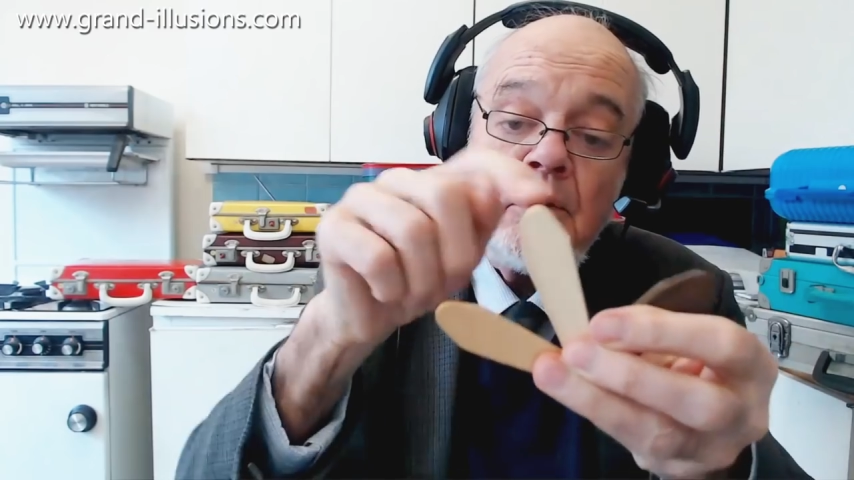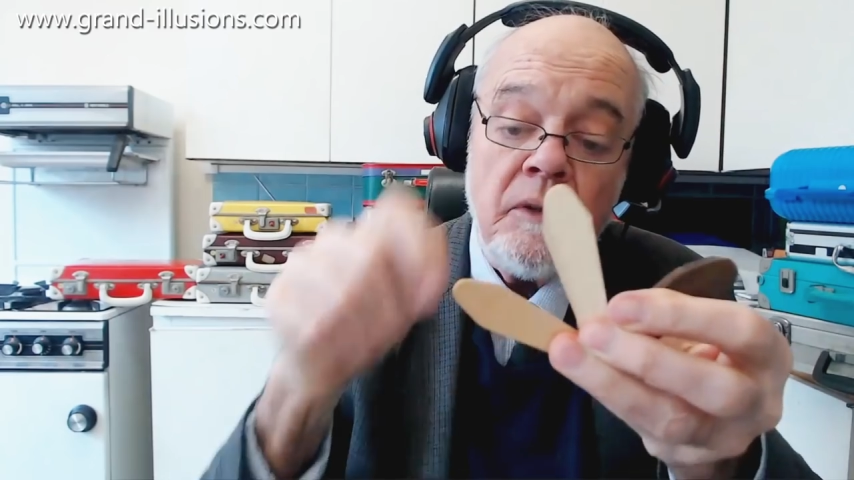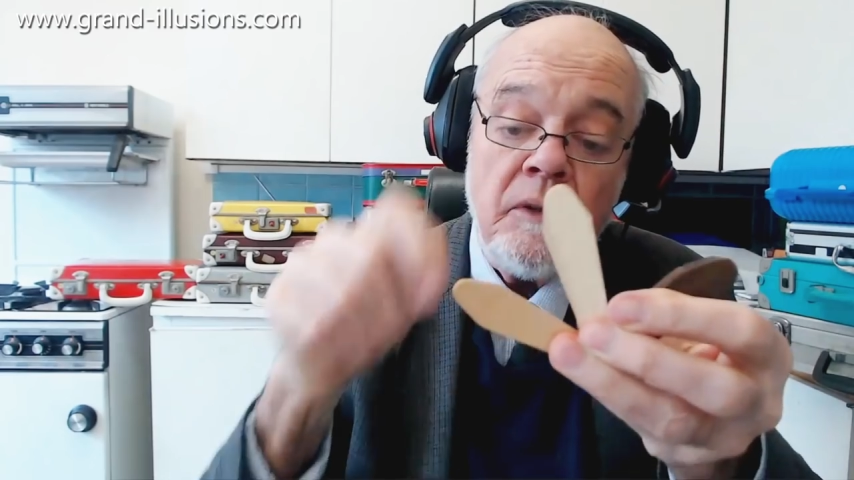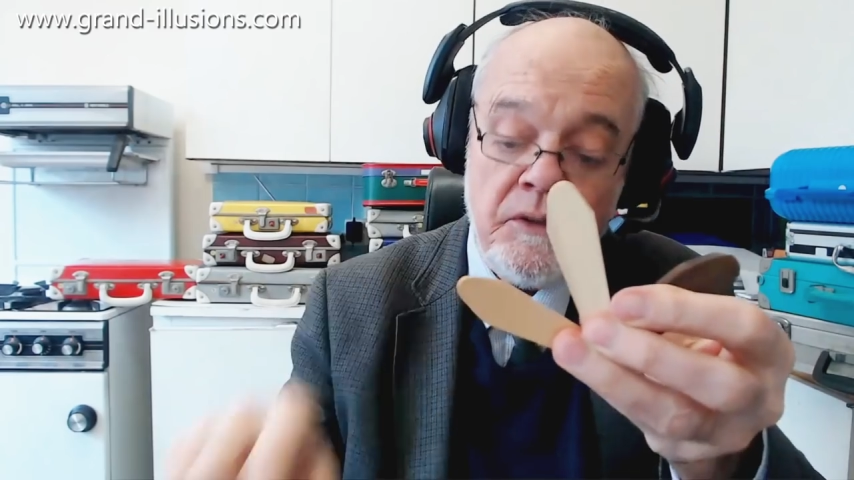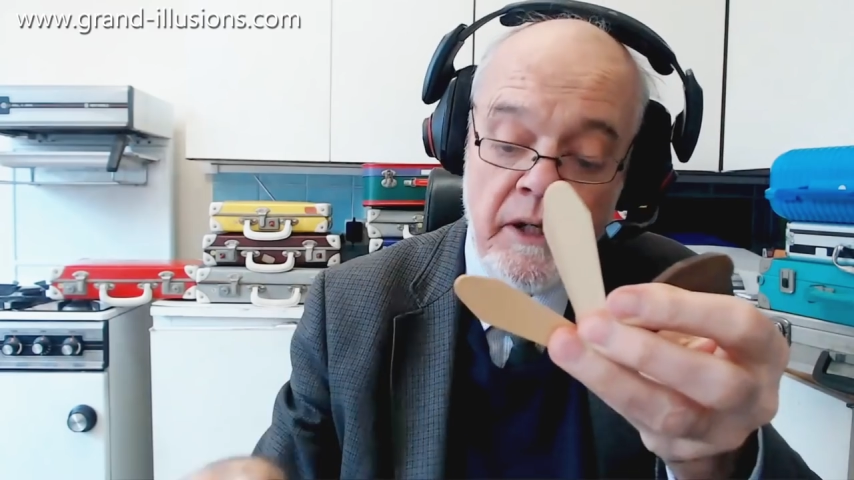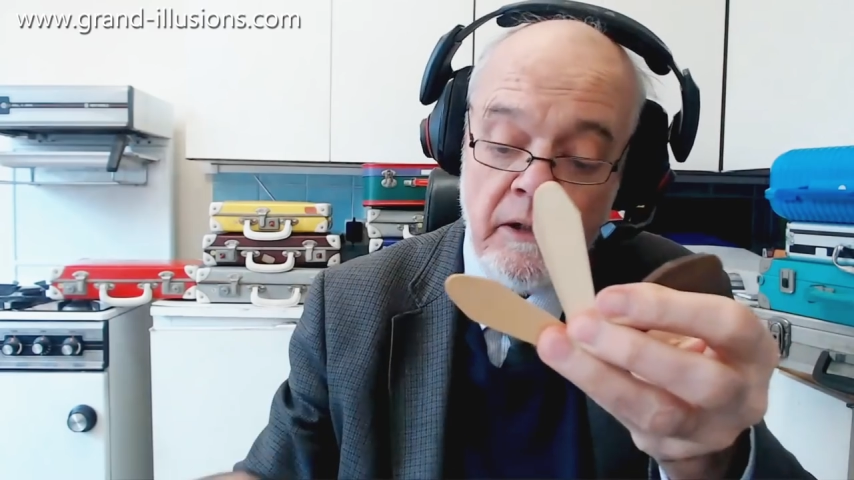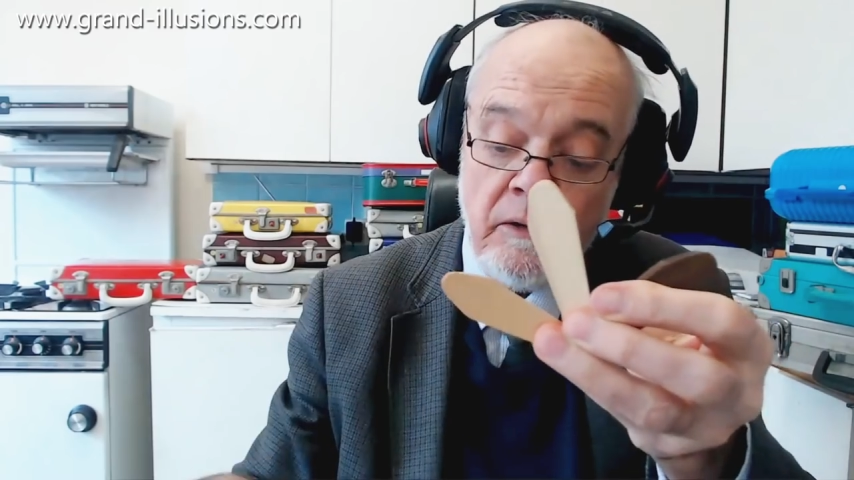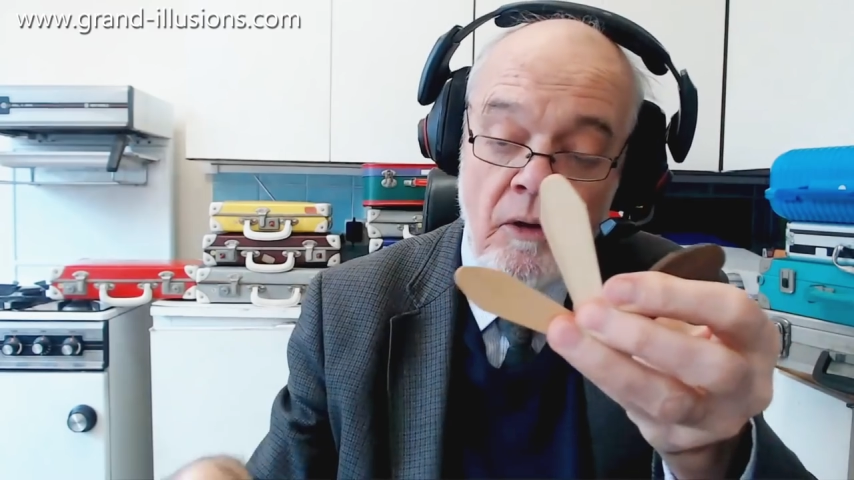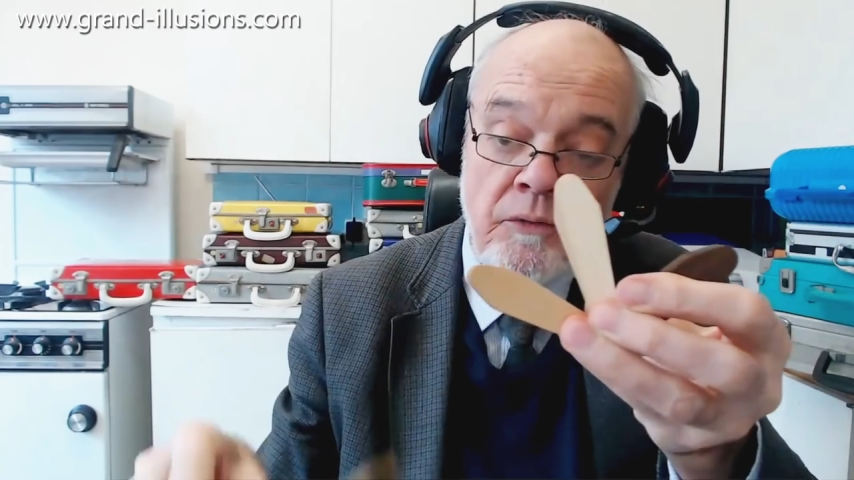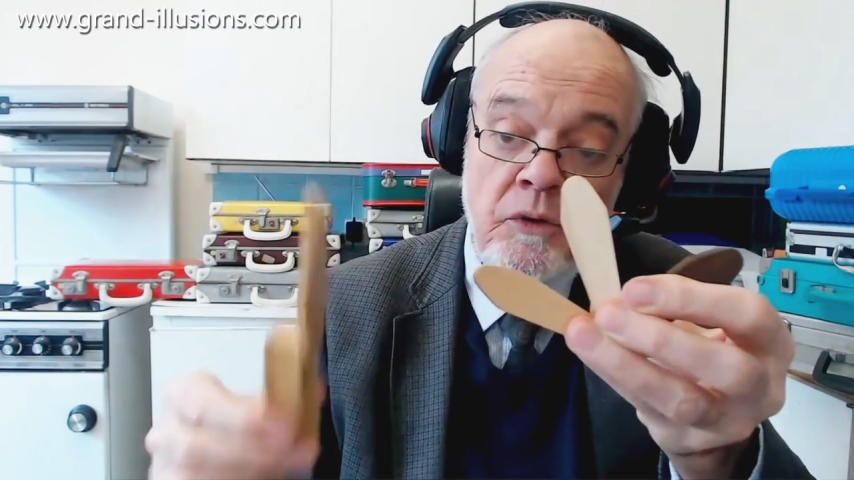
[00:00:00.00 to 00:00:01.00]
and the
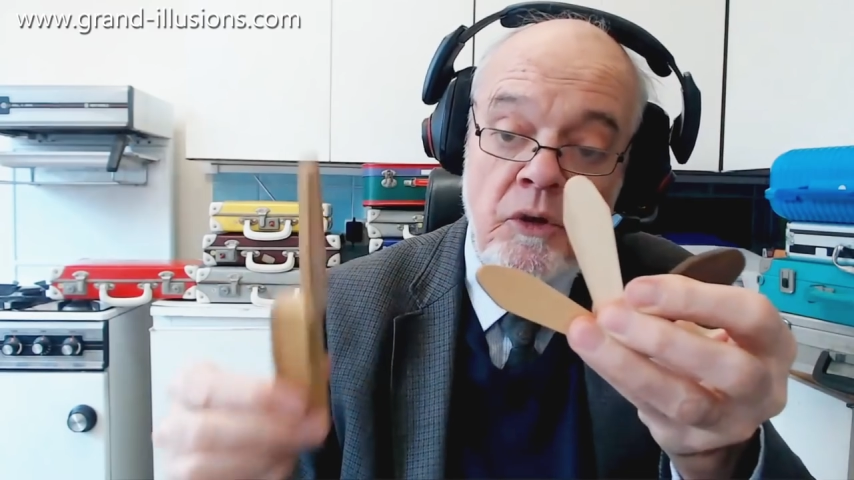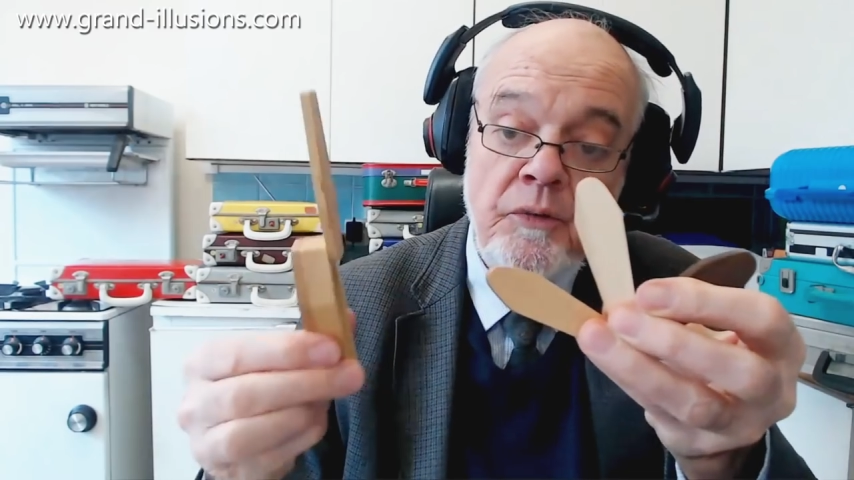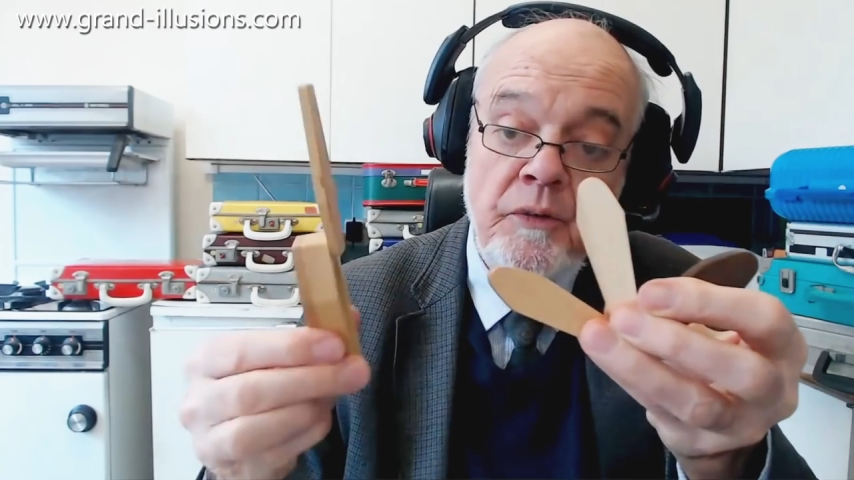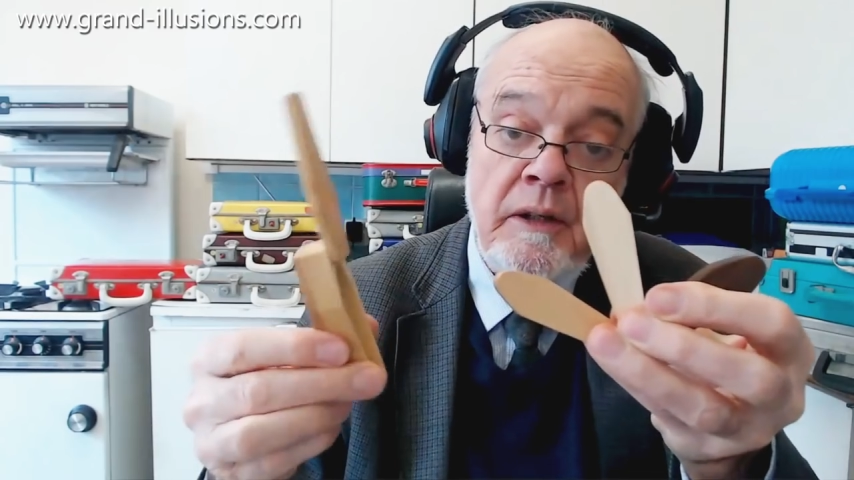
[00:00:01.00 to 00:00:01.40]
tail of the coffin,